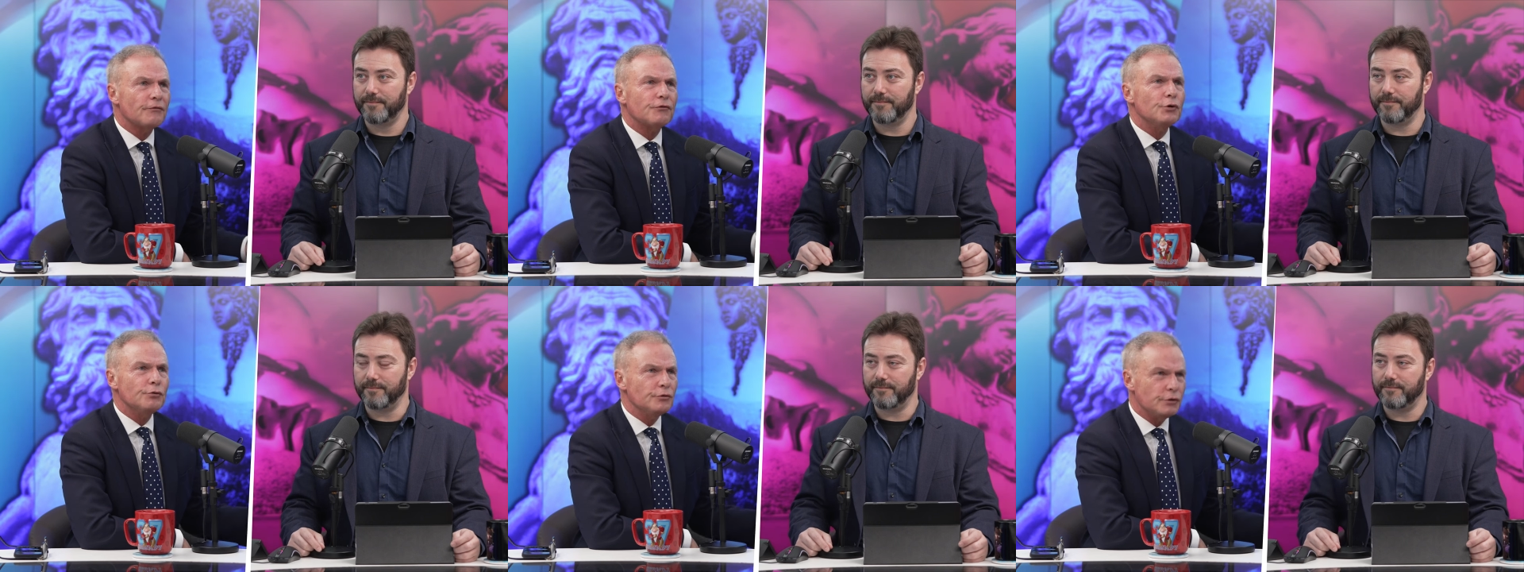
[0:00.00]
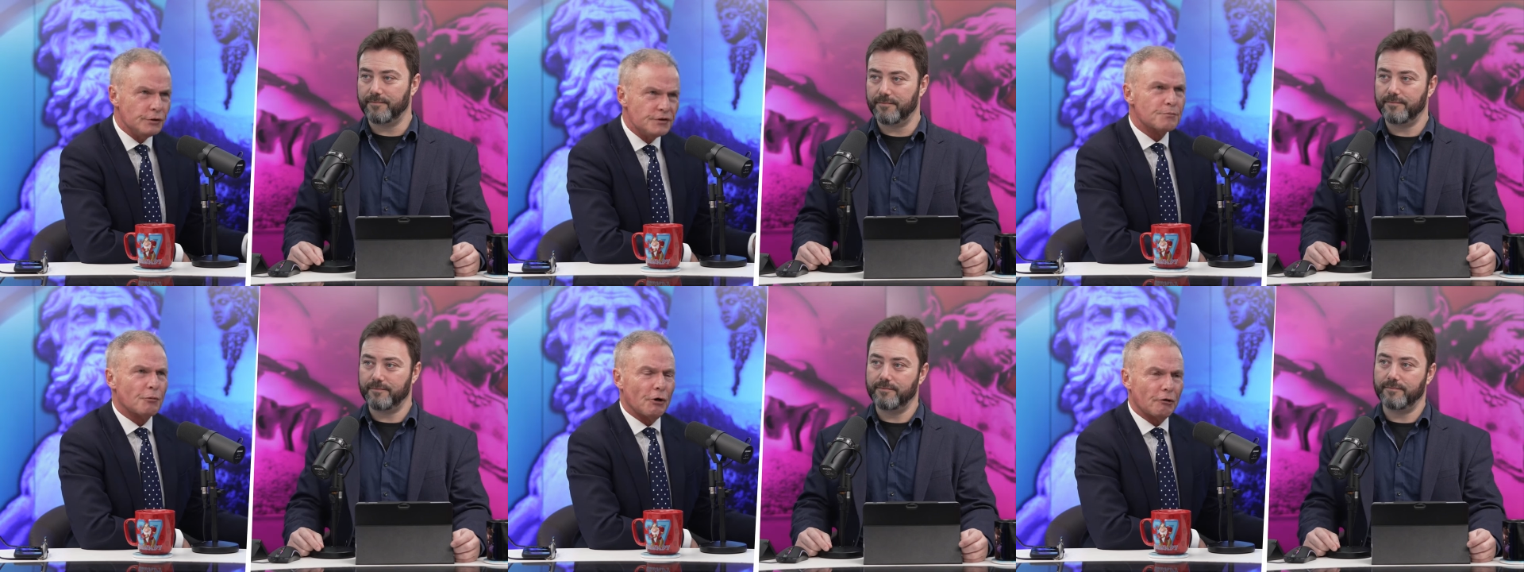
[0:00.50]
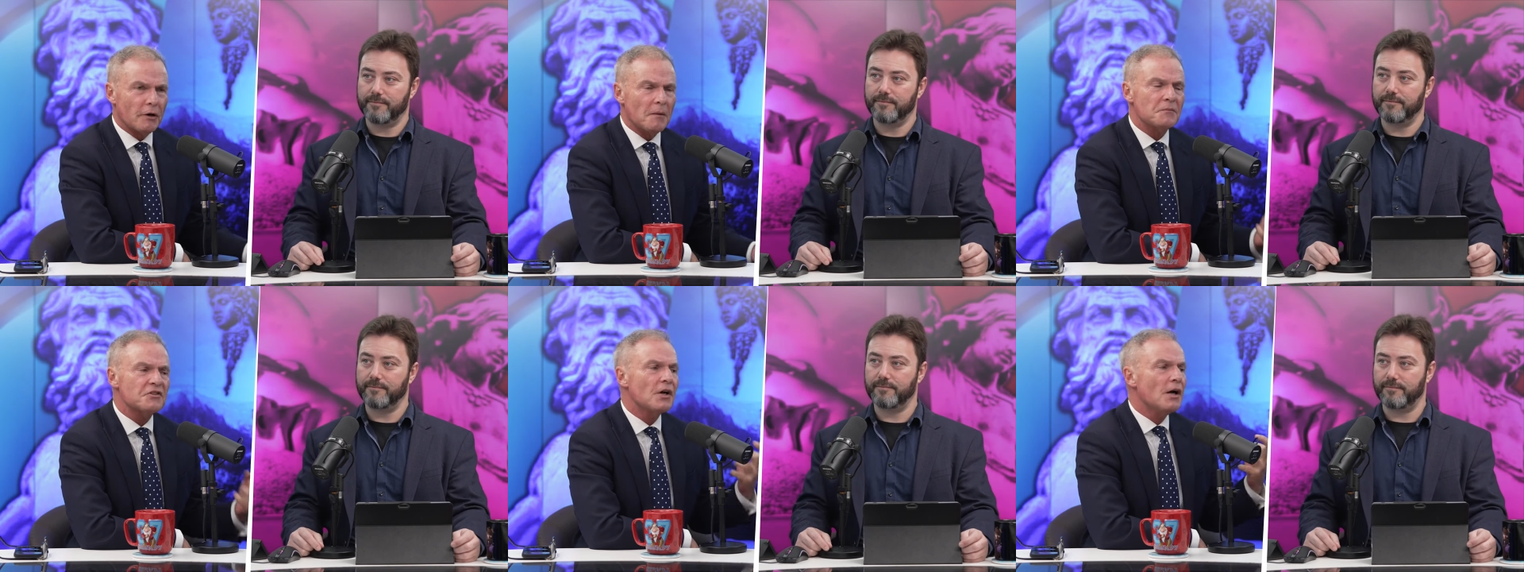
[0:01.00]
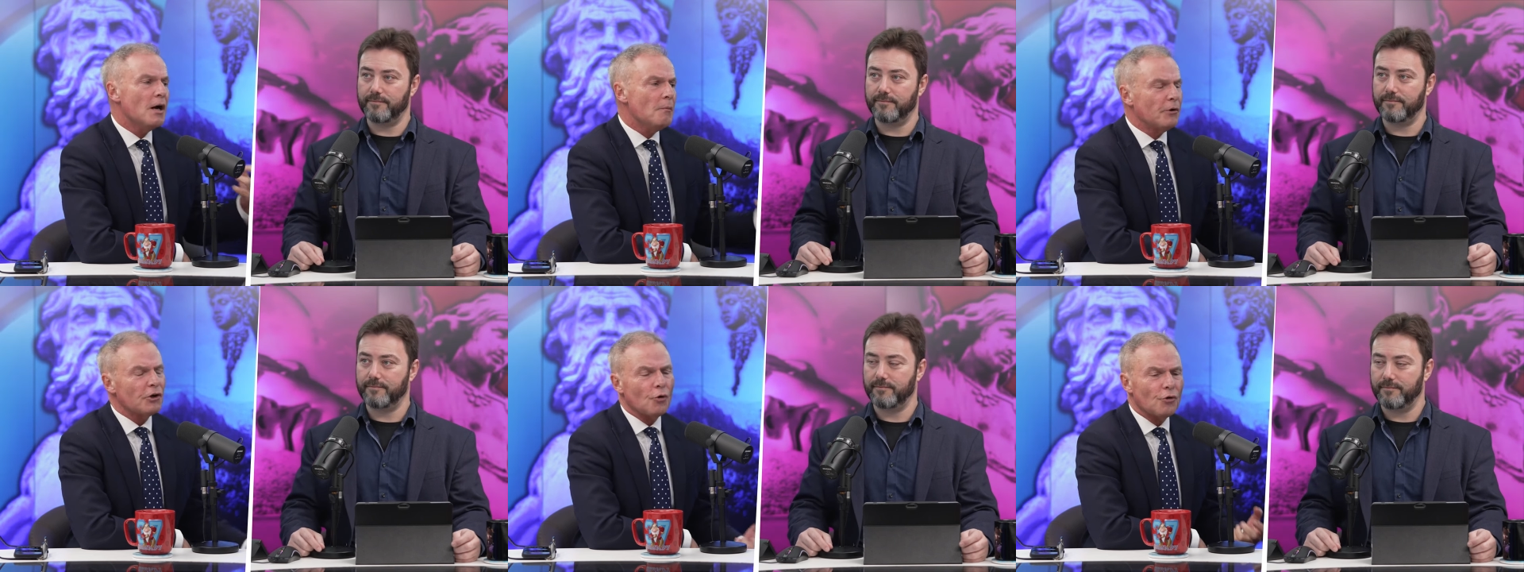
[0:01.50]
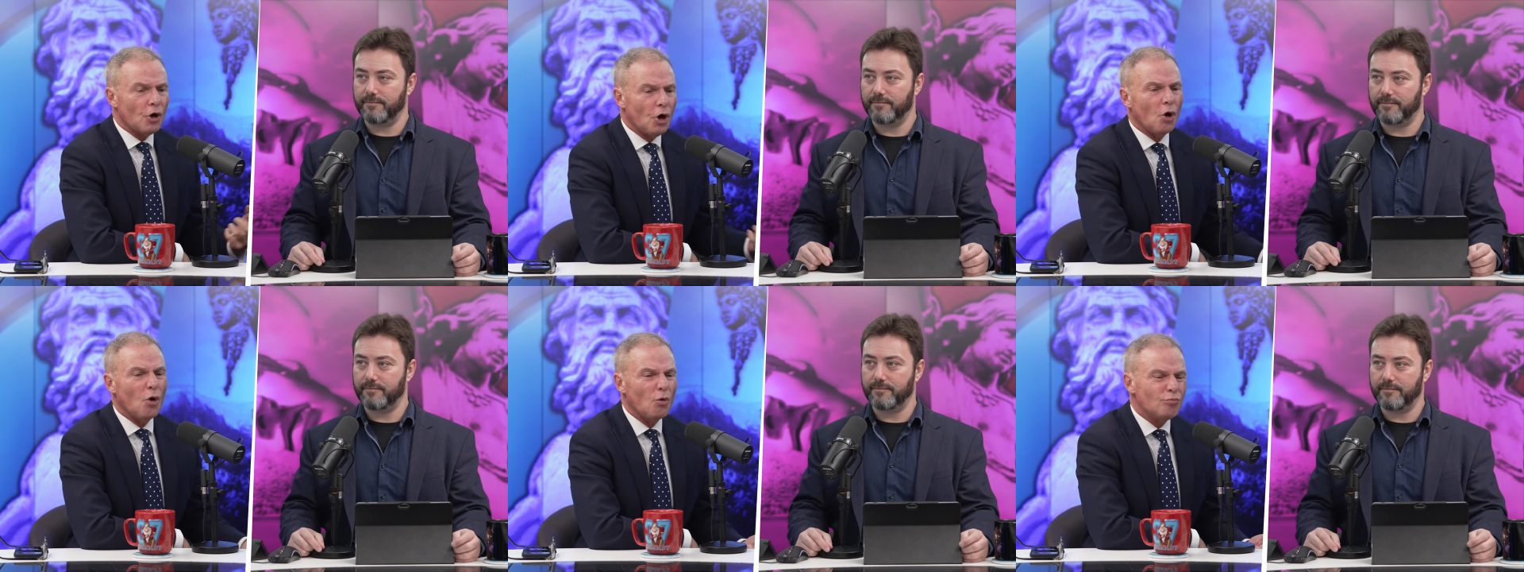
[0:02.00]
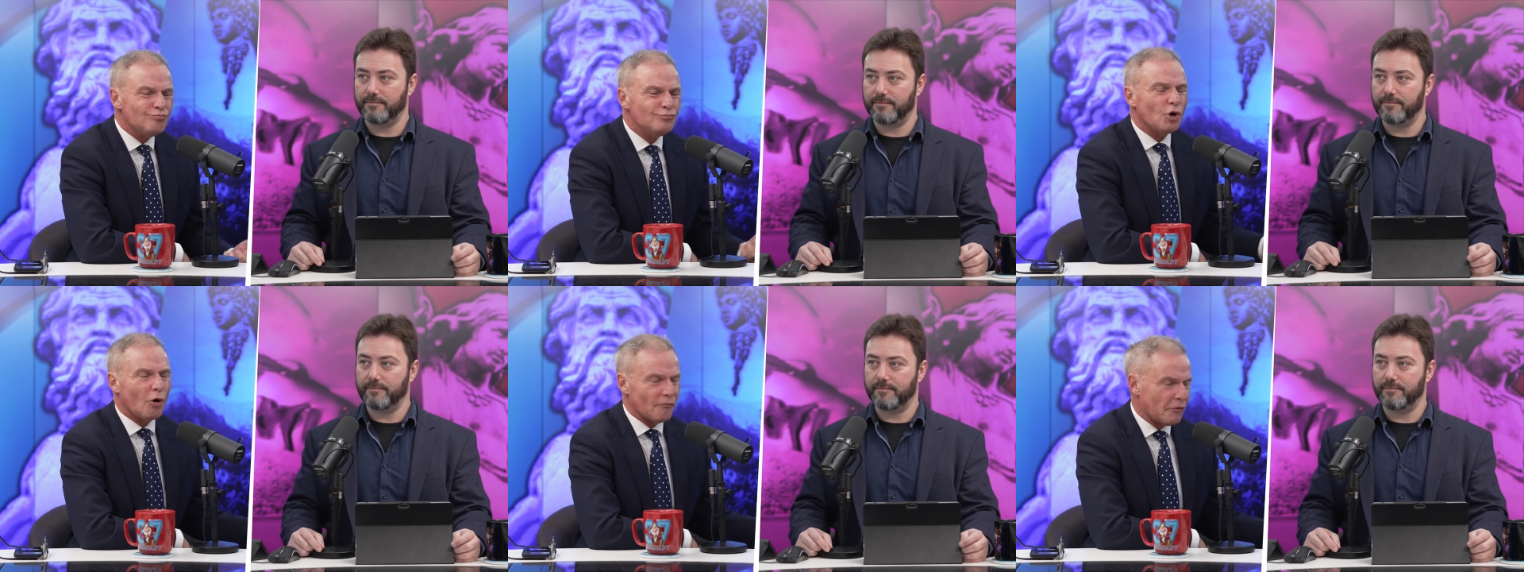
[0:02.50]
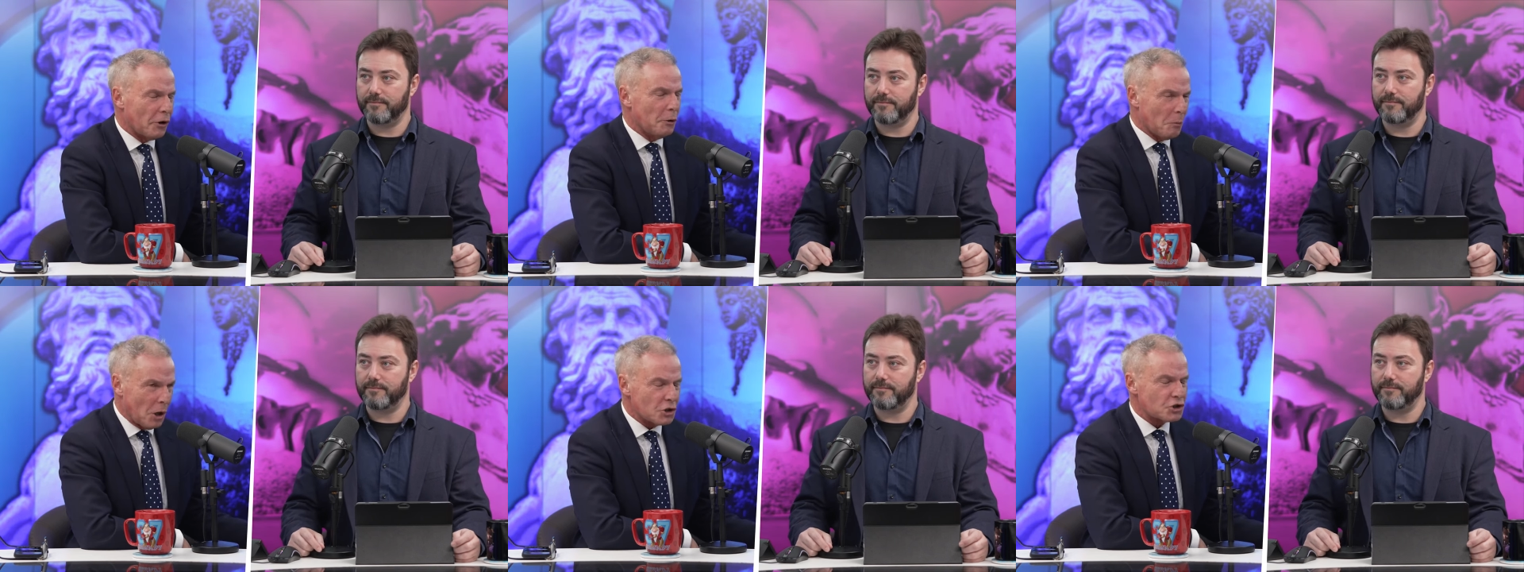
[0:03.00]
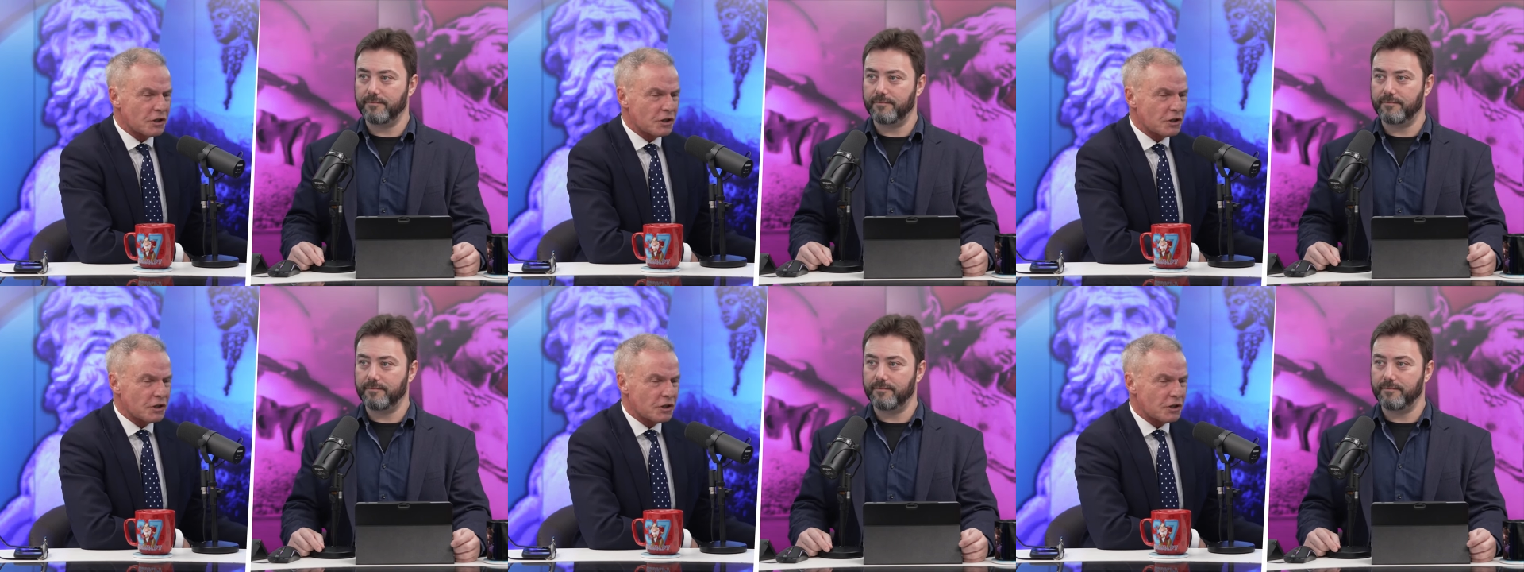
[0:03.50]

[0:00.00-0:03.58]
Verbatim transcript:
Speaker 1: a few news programs, but on the whole, not very much.